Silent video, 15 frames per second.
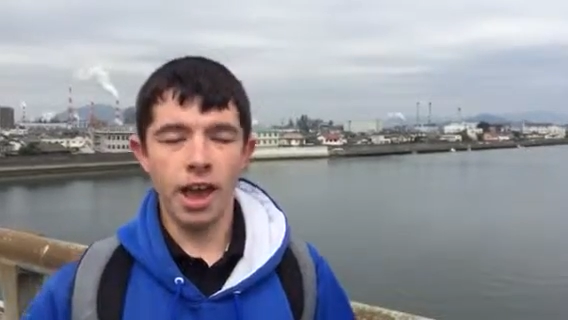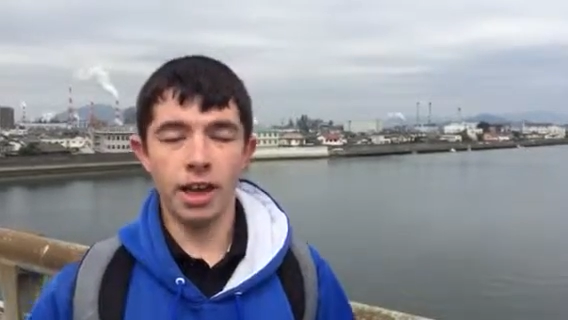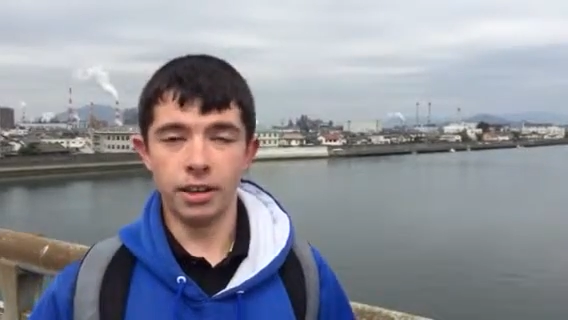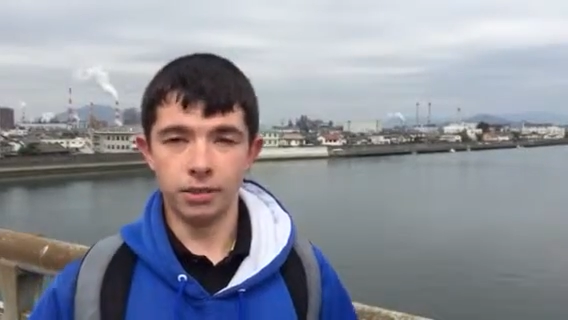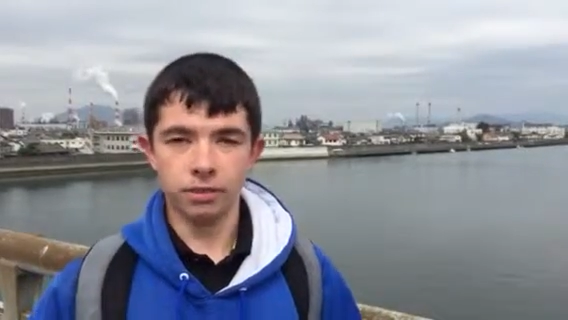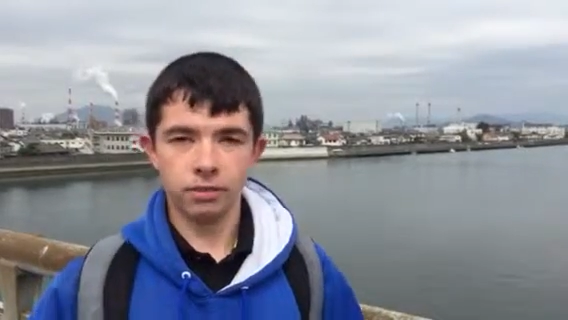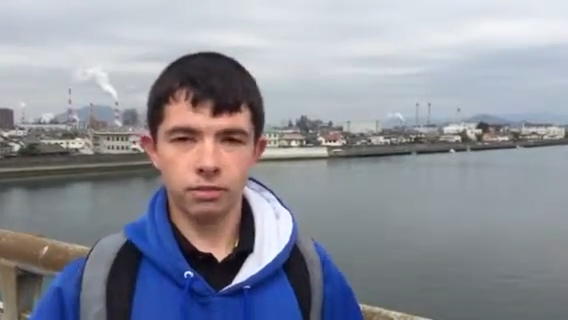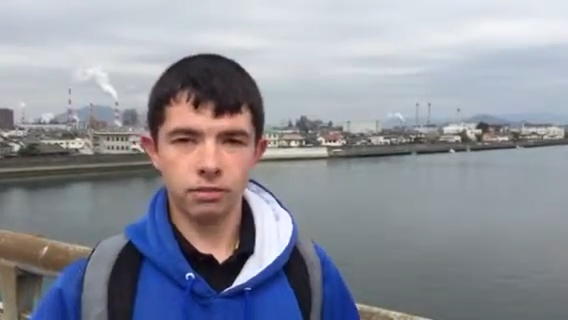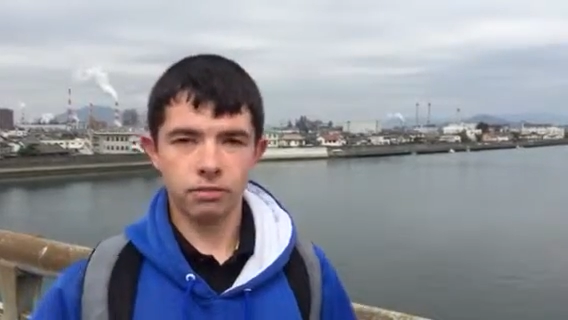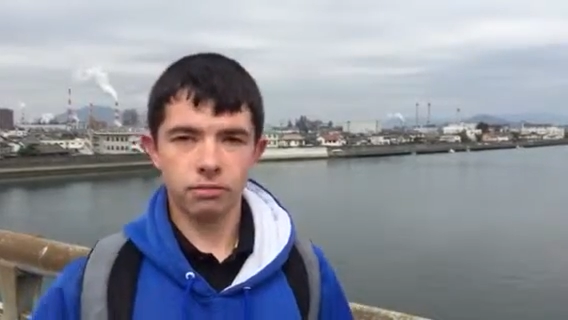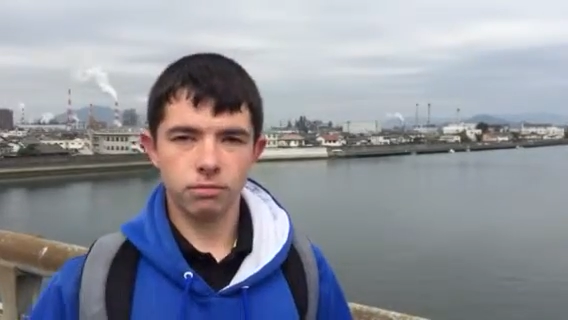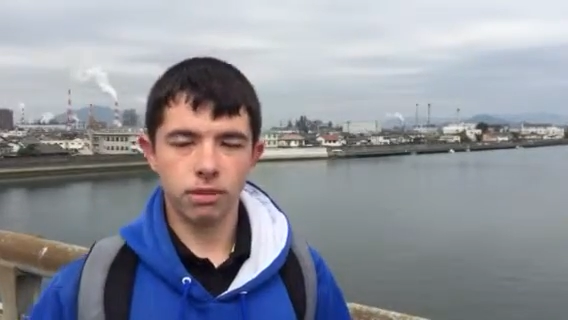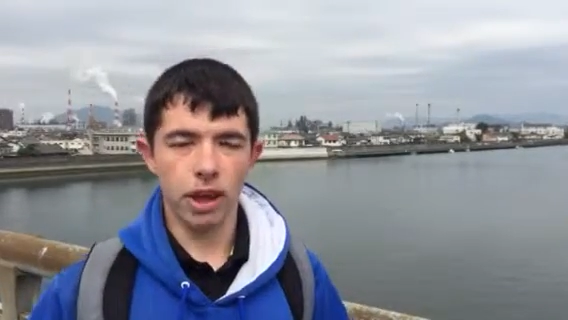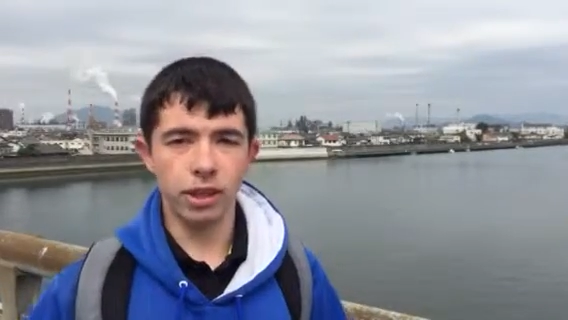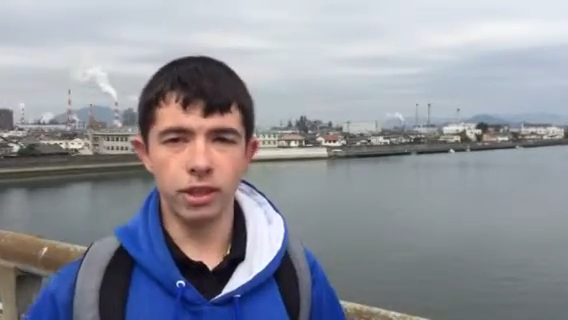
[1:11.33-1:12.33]

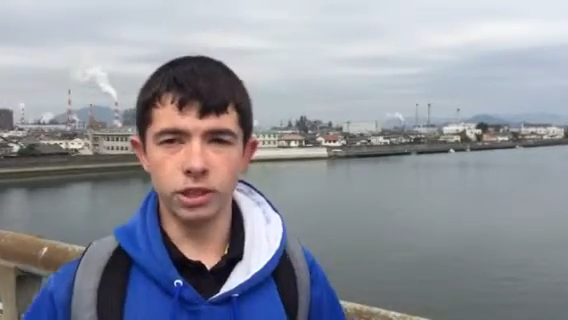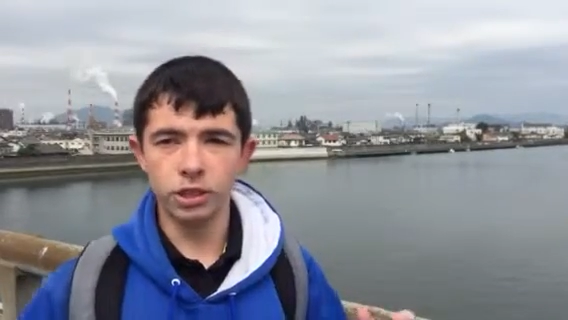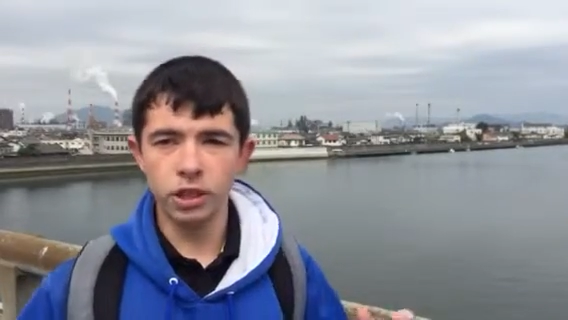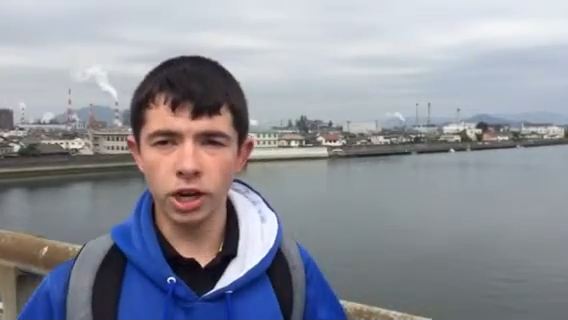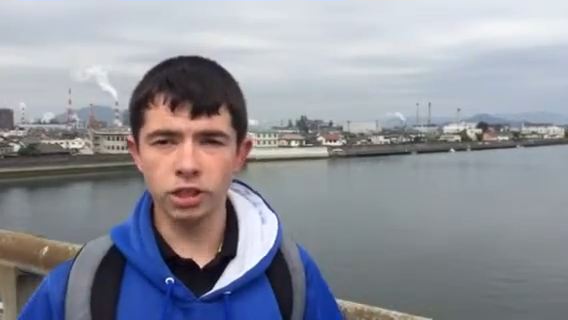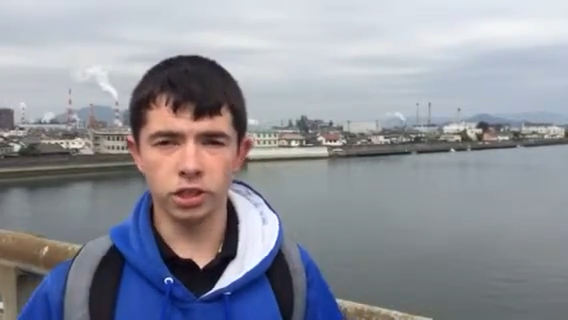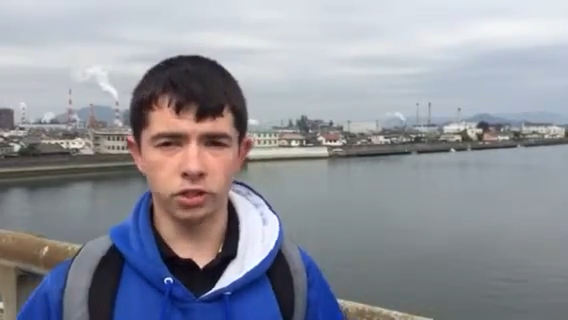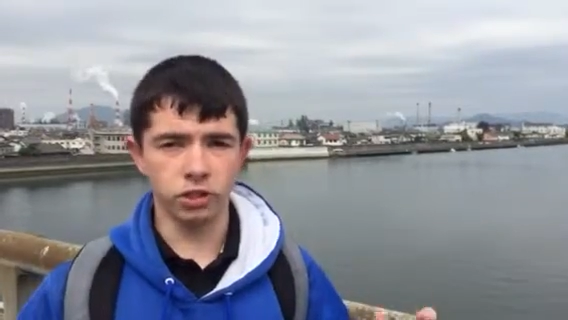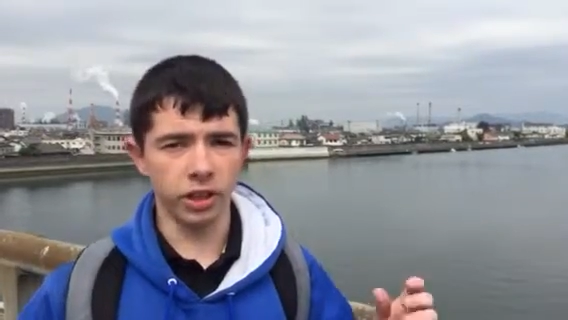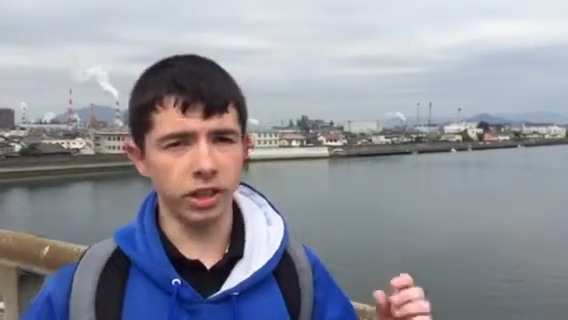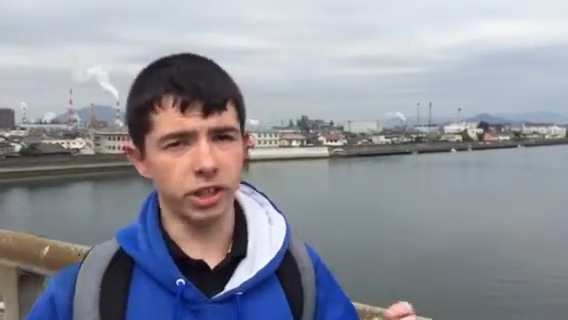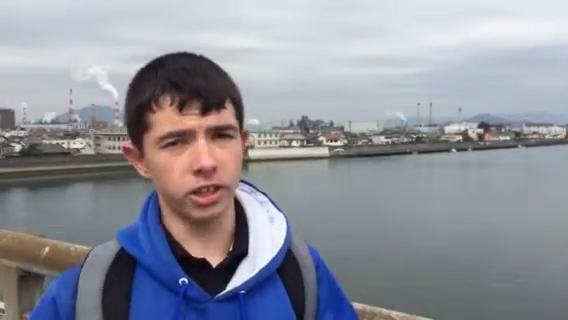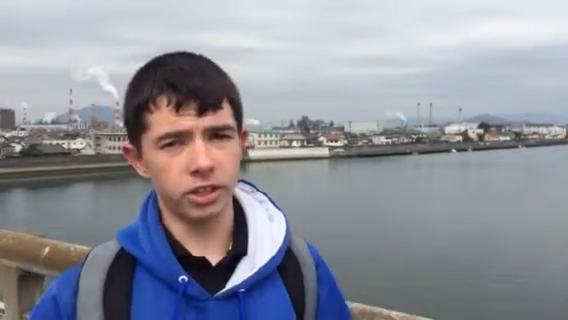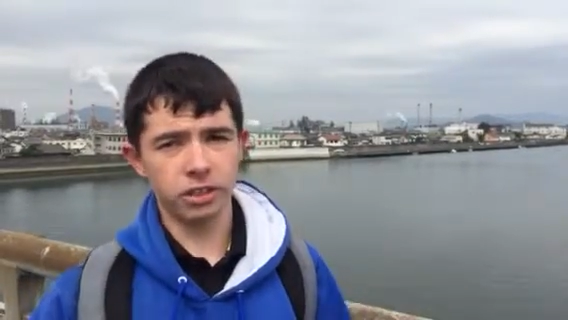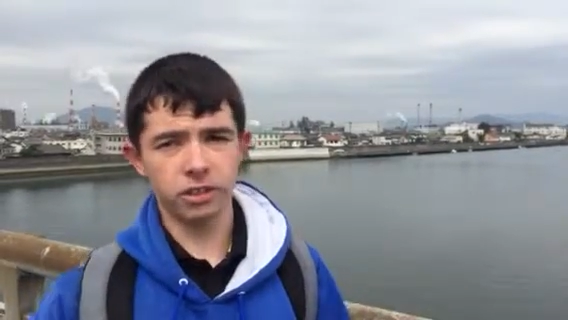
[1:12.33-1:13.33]
and the judges
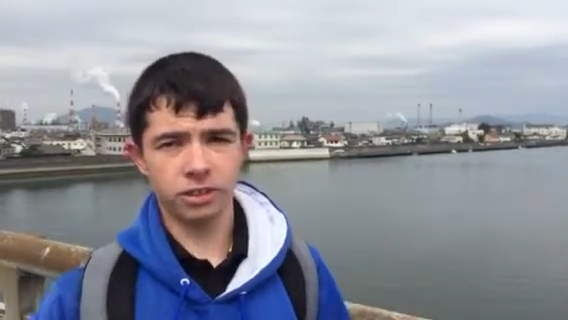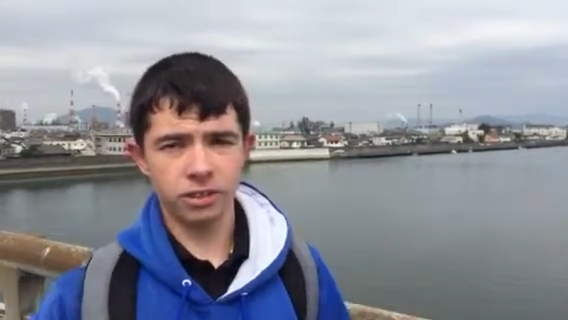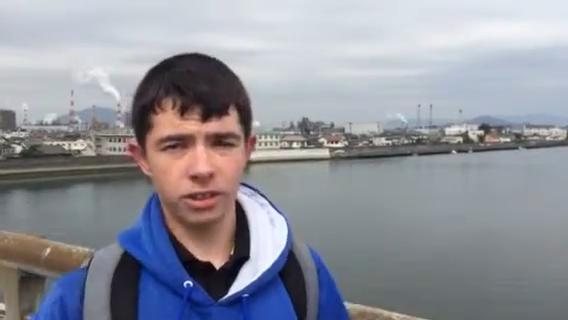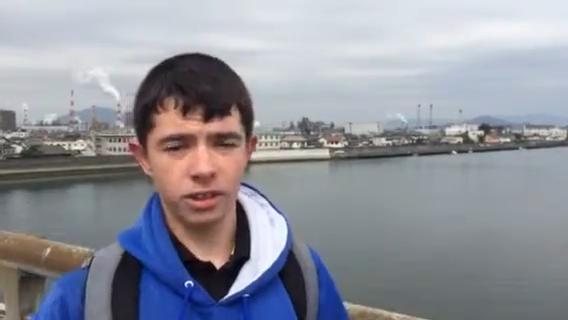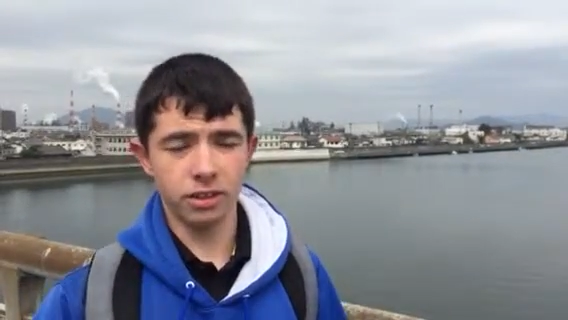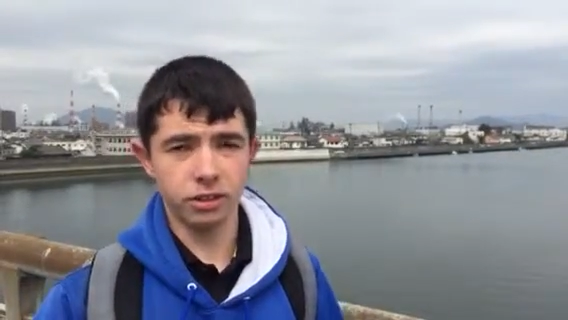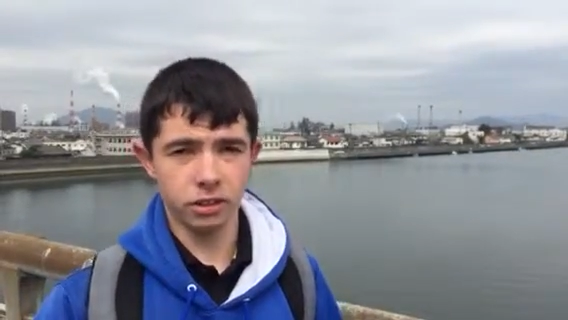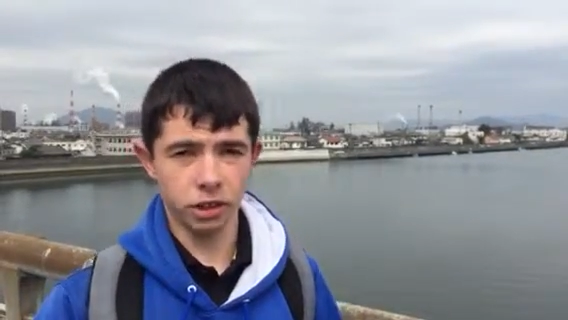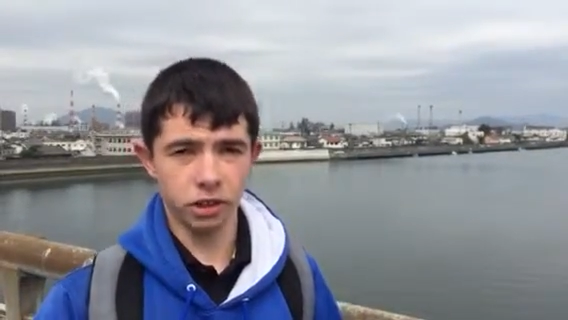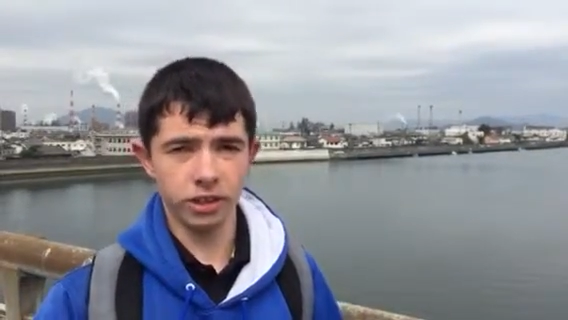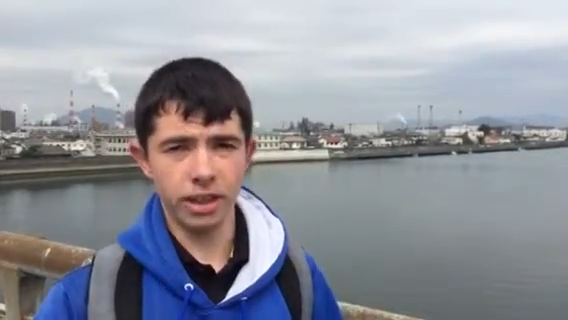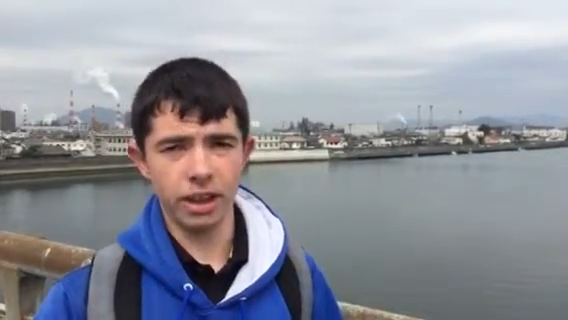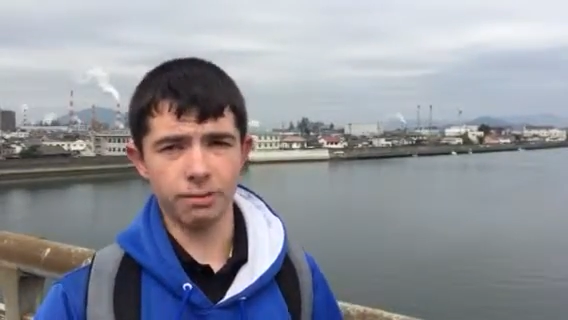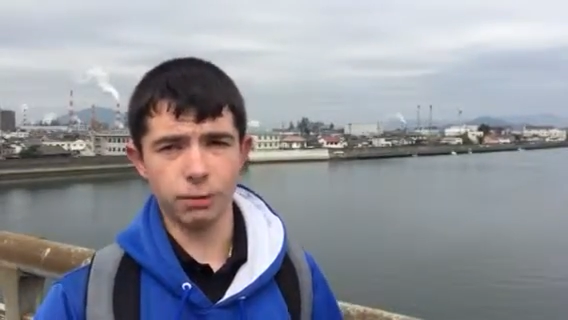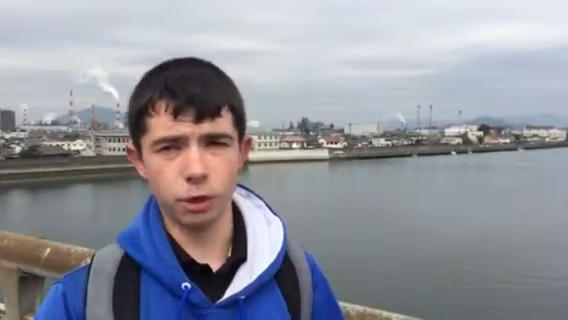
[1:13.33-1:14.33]
later during
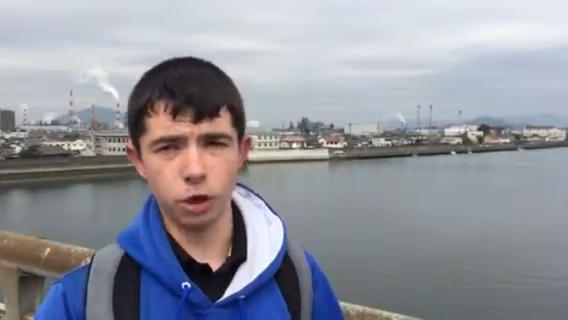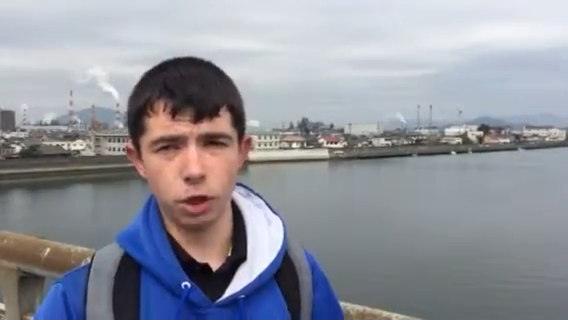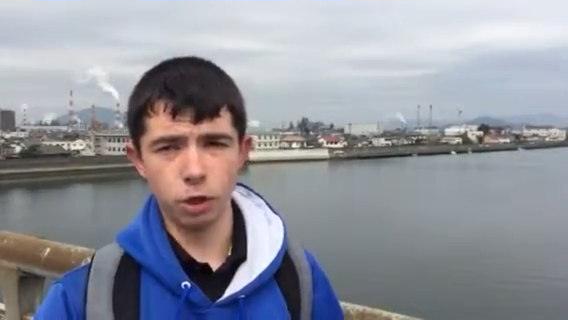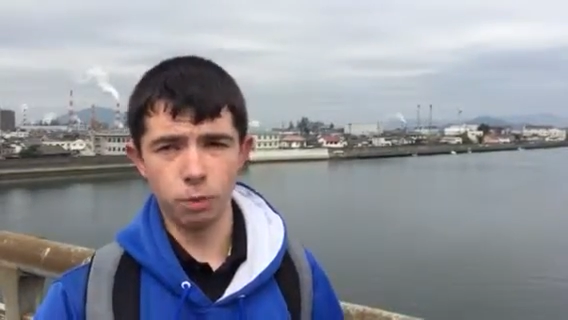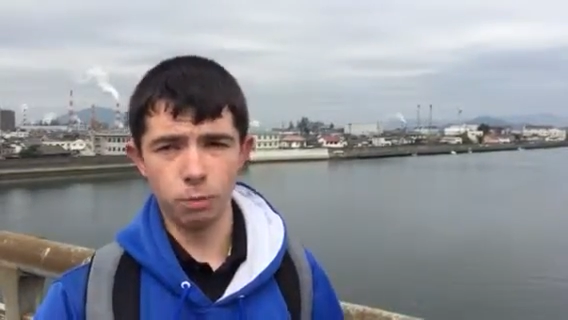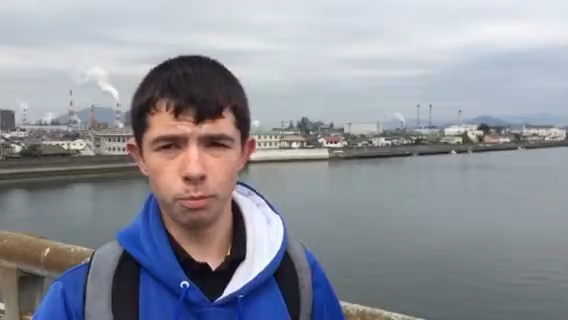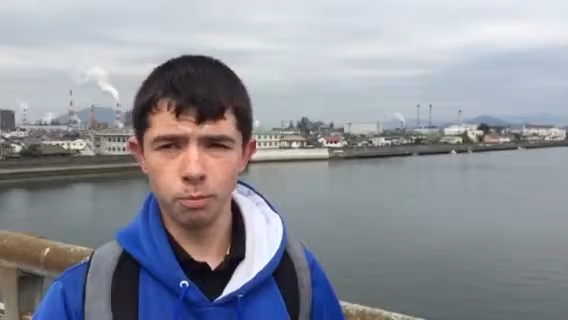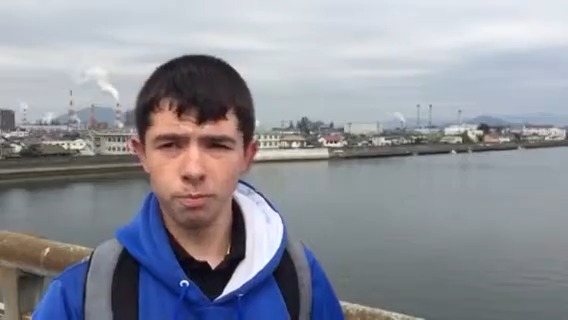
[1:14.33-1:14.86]
the afternoon.